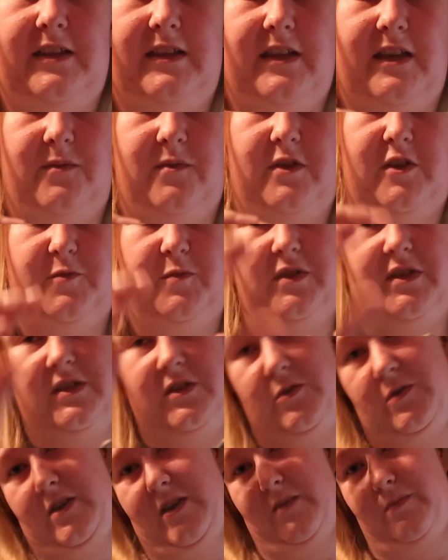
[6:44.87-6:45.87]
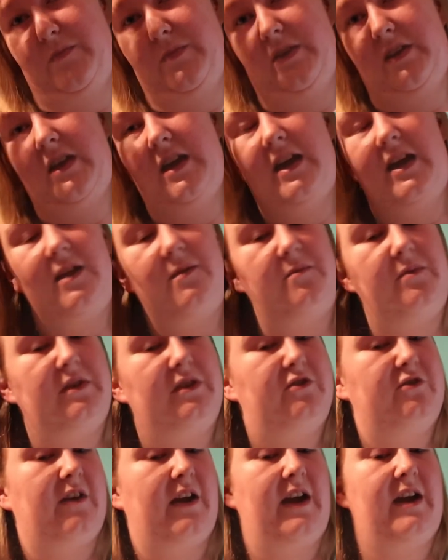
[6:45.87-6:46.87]
That makes me so happy. I have
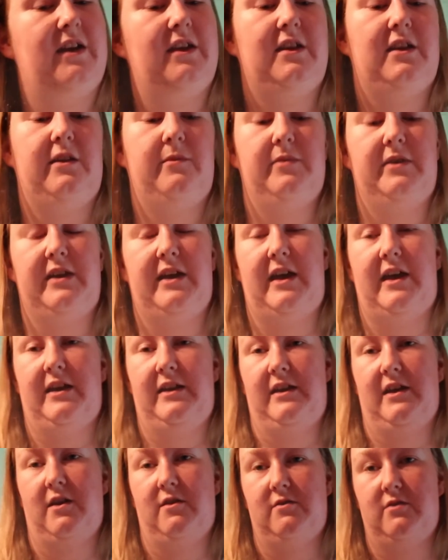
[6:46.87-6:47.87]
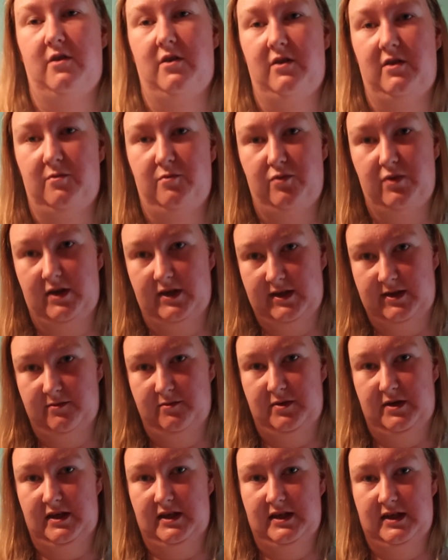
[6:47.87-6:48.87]
been trying to keep an eye out on Bricks
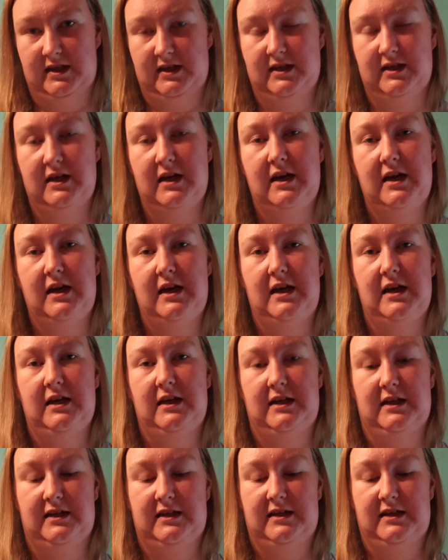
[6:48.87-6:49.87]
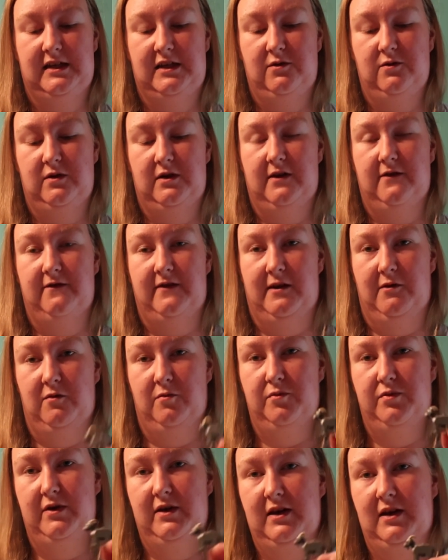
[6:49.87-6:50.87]
and Pieces to see if they
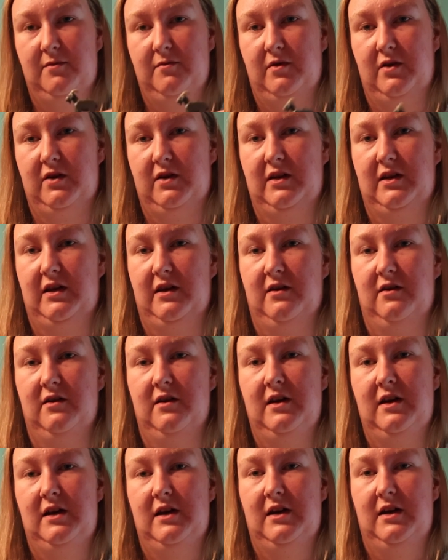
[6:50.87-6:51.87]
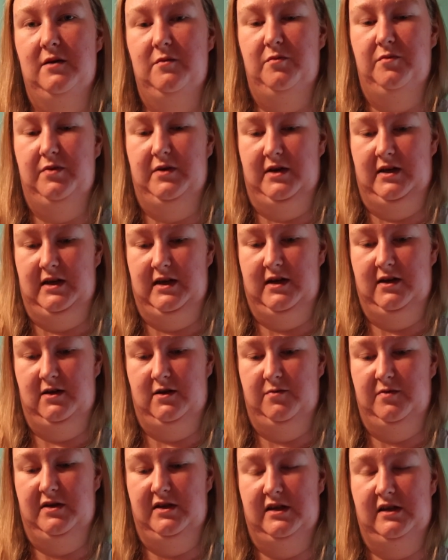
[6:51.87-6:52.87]
would put him on there, but
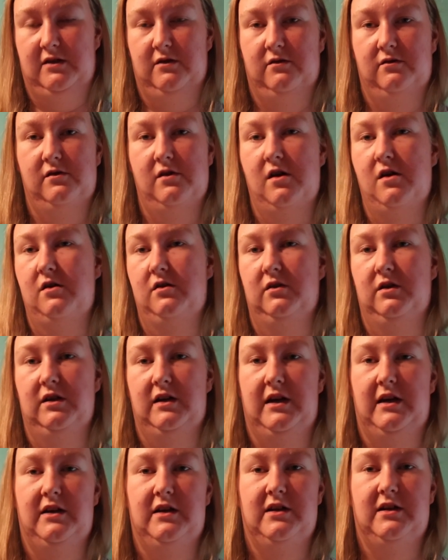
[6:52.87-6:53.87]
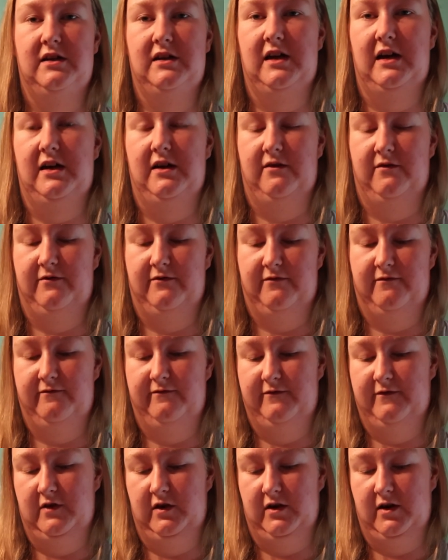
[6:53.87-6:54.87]
it's been so long I just kind of
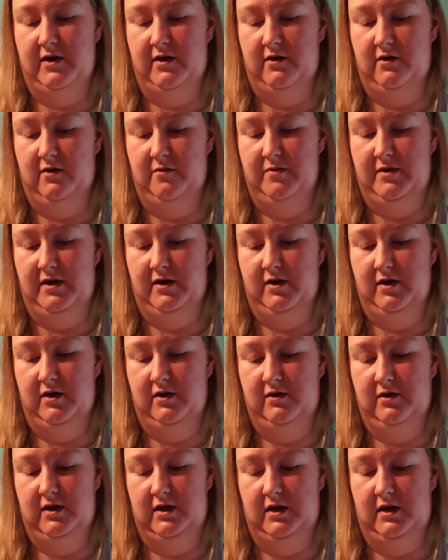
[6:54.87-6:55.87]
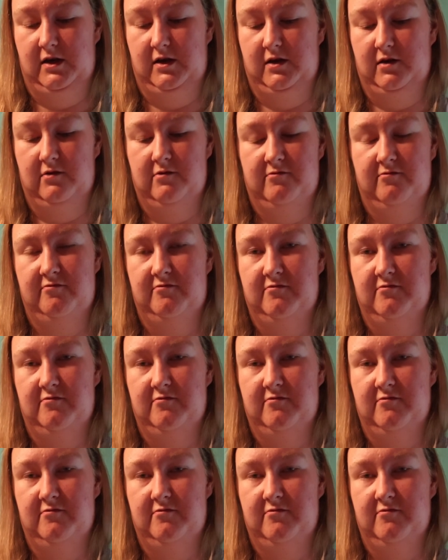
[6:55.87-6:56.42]
forgot all about it and